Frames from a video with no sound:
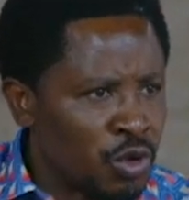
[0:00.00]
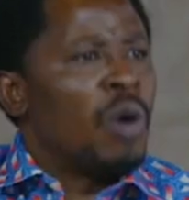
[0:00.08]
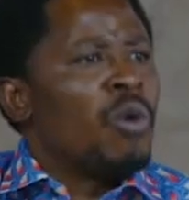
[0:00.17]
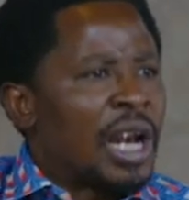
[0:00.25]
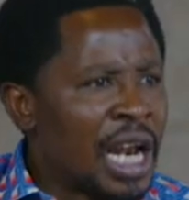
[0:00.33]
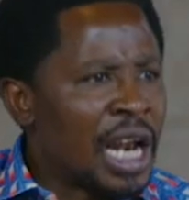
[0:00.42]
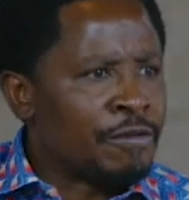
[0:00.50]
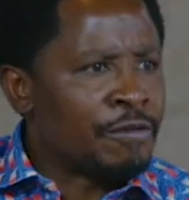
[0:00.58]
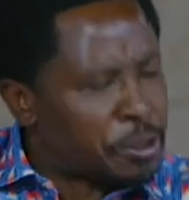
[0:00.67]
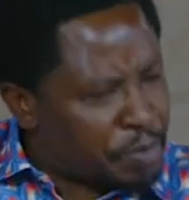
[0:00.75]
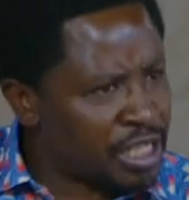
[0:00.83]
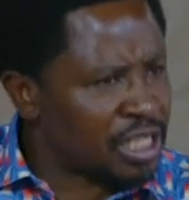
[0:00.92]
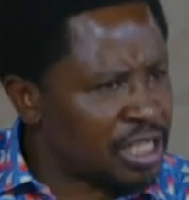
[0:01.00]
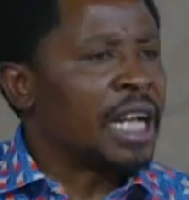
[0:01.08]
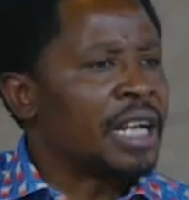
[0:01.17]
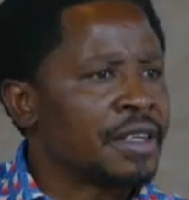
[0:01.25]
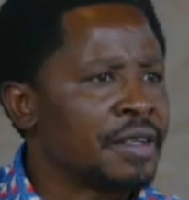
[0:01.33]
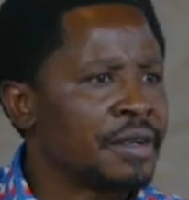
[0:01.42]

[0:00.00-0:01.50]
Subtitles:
our life spiritually,